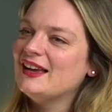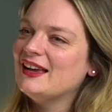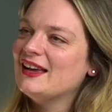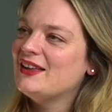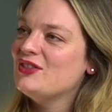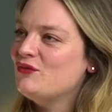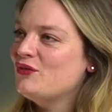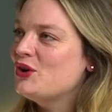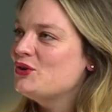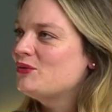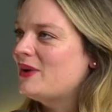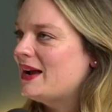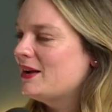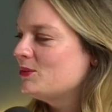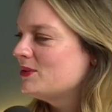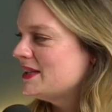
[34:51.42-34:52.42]
And the phone
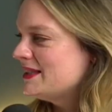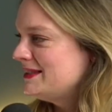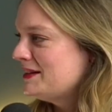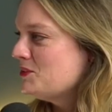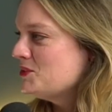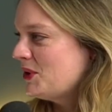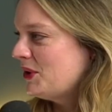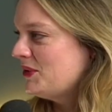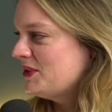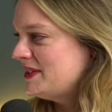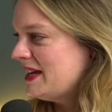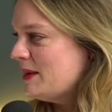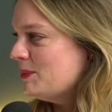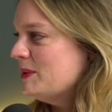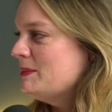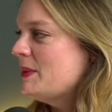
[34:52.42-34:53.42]
rang as dinner was going on the table.